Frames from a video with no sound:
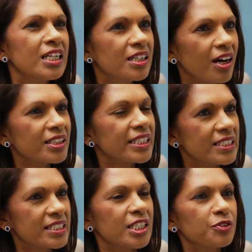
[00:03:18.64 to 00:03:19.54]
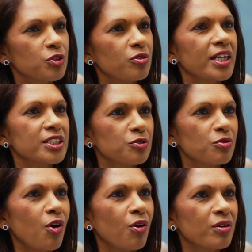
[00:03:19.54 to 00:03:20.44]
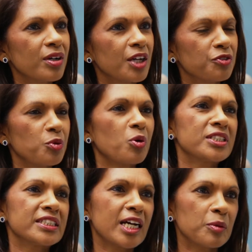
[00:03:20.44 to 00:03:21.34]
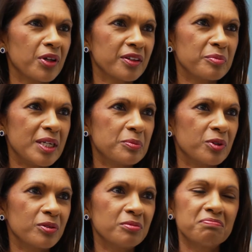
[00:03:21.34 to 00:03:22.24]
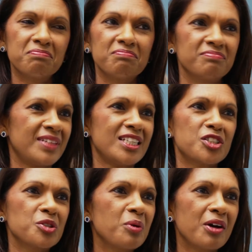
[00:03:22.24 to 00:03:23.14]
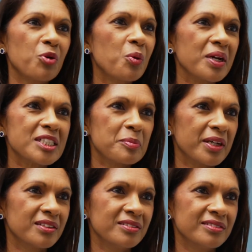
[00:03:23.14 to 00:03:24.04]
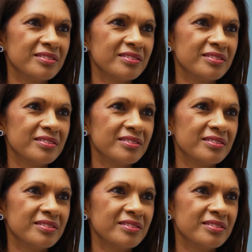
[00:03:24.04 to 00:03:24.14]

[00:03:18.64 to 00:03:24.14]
gut instinct for right and wrong and for wanting to help other people, that's who I've always been.